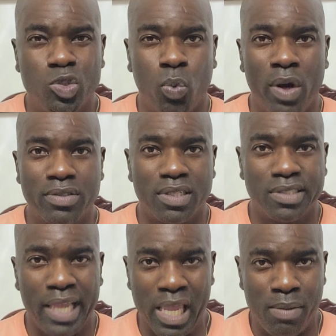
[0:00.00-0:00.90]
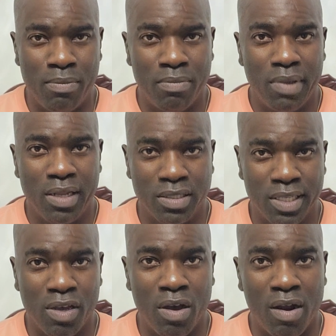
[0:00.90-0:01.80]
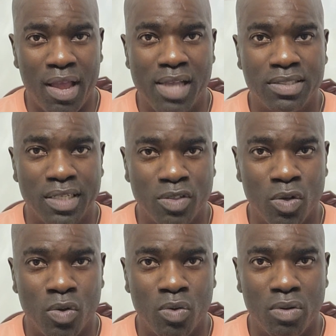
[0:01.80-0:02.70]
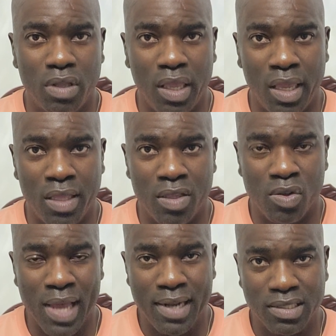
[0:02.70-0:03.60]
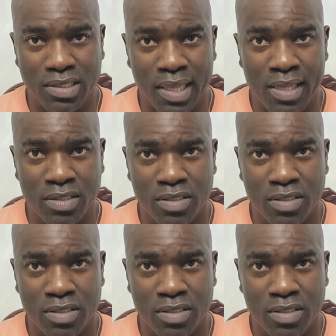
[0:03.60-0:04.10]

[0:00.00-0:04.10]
work the same in the DR as they do in the United States.